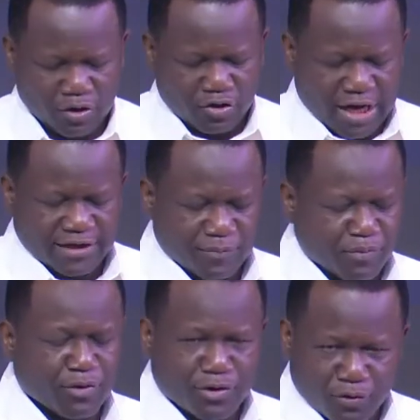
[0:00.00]
Get the
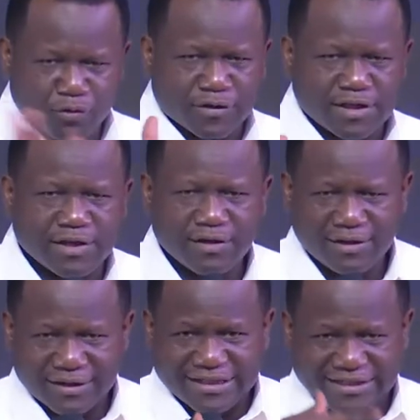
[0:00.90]
book, you will see
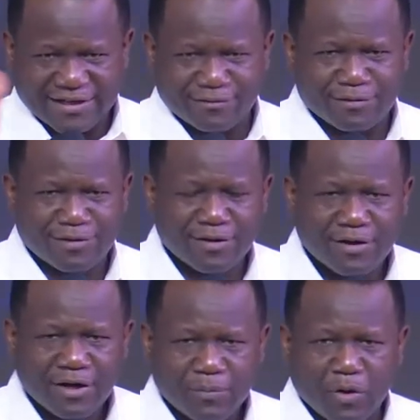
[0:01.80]
details.
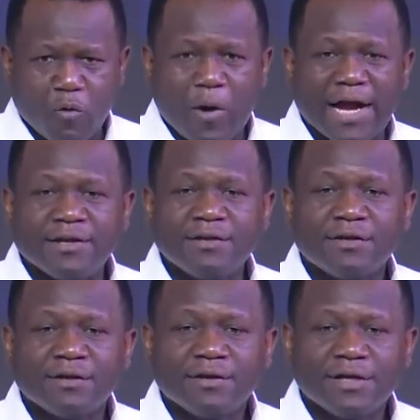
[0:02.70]
But one,
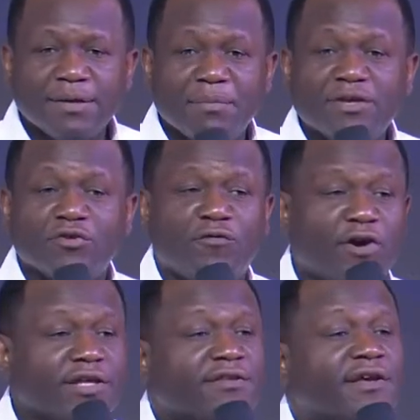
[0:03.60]
He made you for
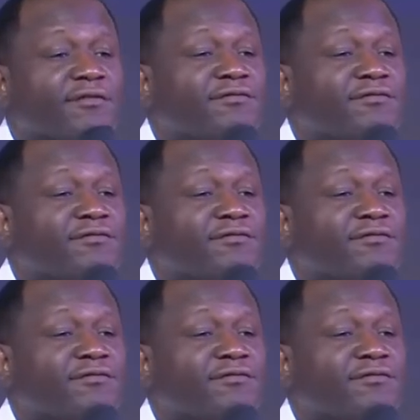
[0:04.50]
Himself.